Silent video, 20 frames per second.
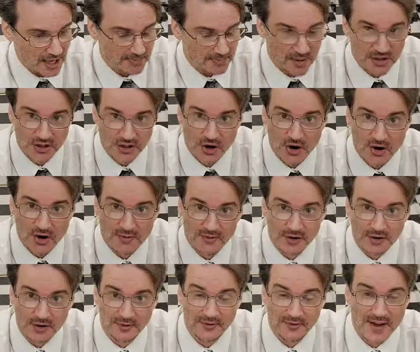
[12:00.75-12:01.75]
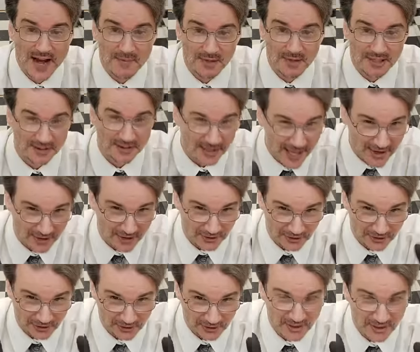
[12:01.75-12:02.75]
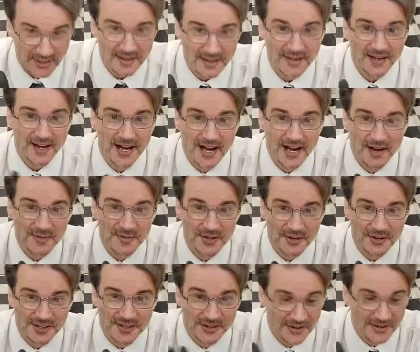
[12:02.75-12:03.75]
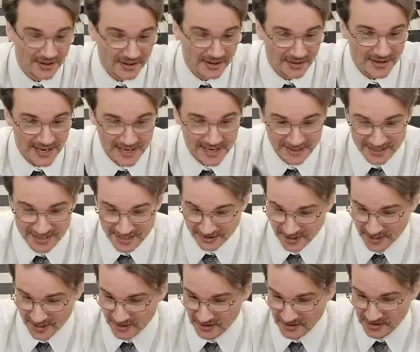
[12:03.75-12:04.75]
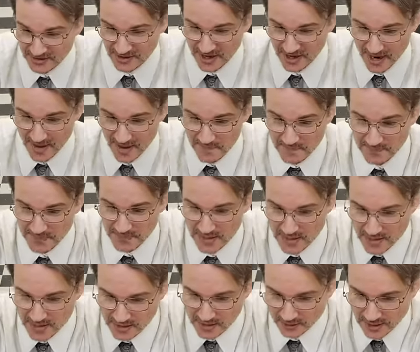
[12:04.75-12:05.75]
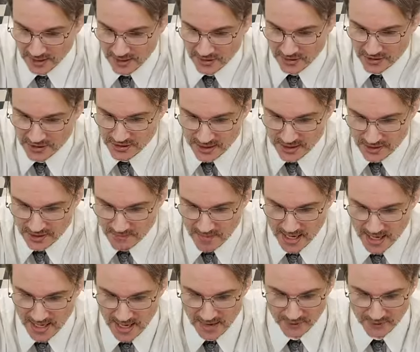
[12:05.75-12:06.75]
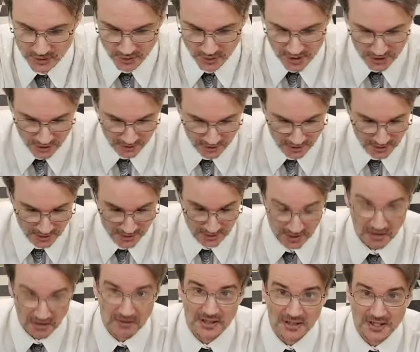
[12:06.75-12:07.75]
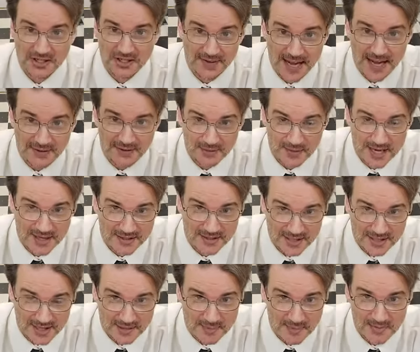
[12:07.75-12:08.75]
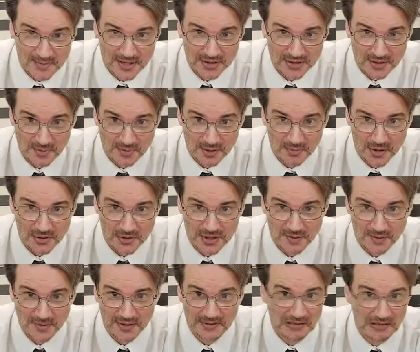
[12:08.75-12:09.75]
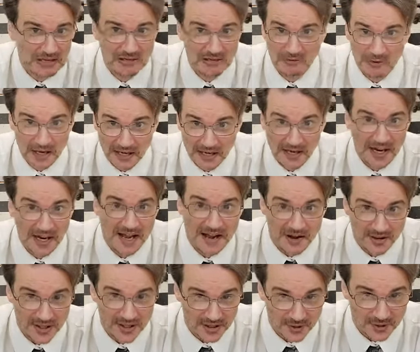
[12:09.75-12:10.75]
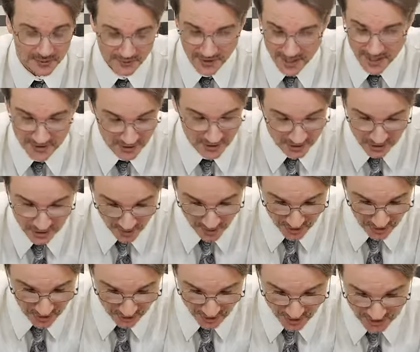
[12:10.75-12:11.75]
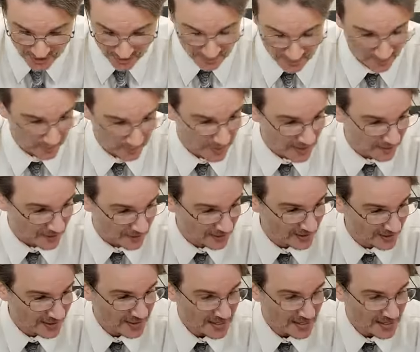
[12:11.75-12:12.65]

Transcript: to preserve your family letters, your antique letters, your letters that you may have treasured. You know, it doesn't even have to be antique. Maybe someone wrote something right now that you find that you want to treasure forever.